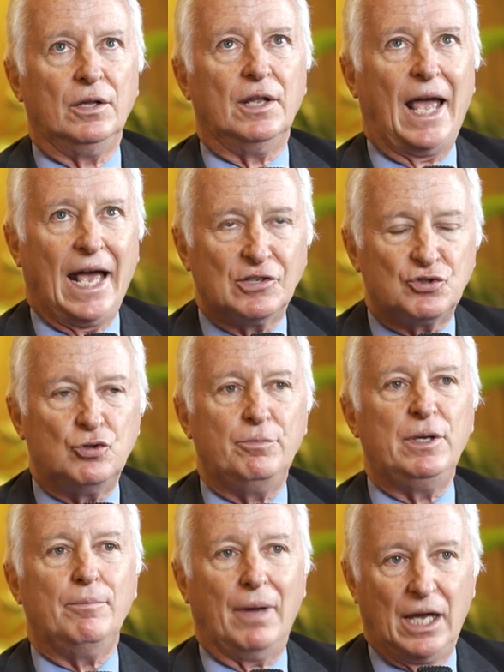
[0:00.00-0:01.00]
has to
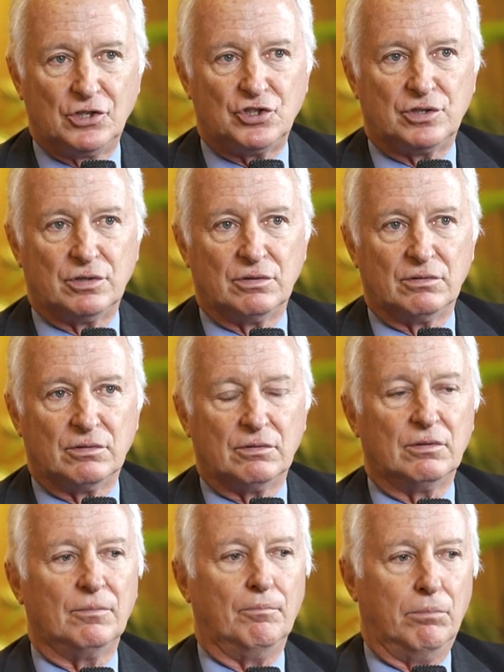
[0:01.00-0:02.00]
be matched
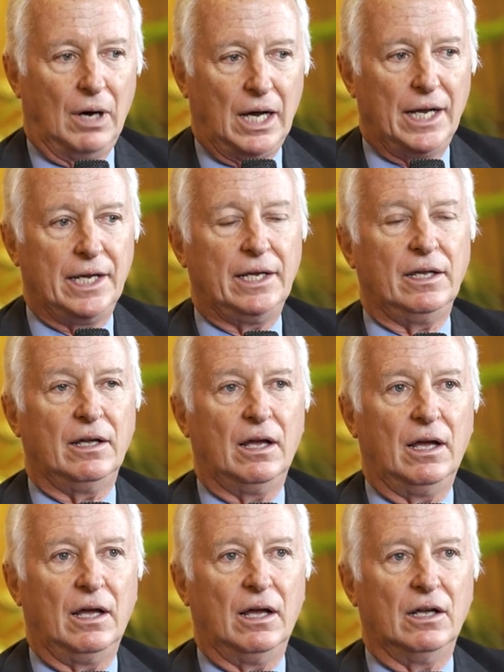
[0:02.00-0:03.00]
by
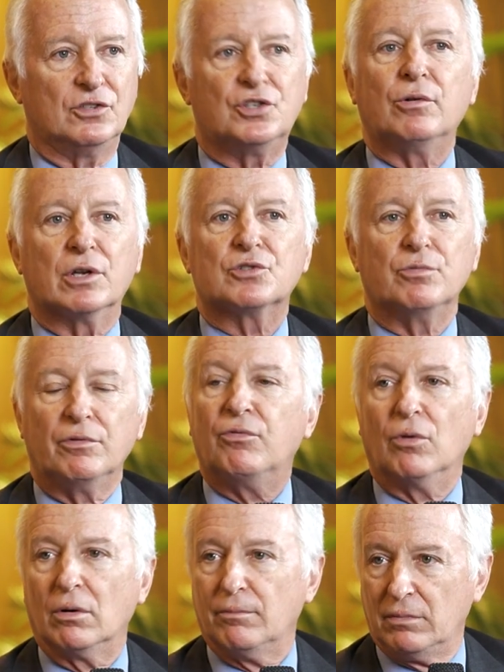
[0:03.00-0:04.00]
serious
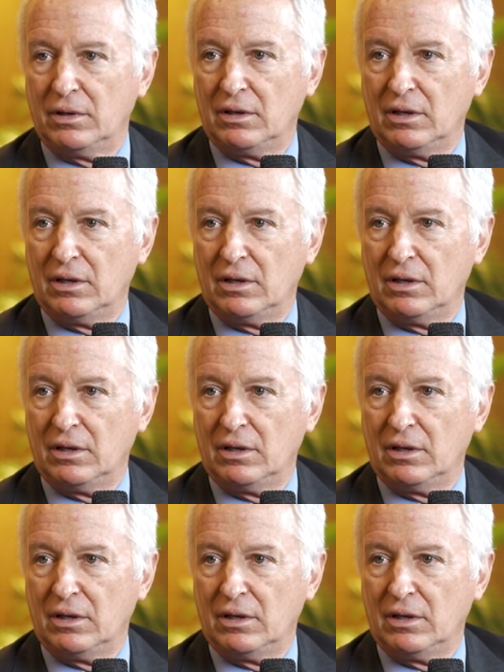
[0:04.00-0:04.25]
reform.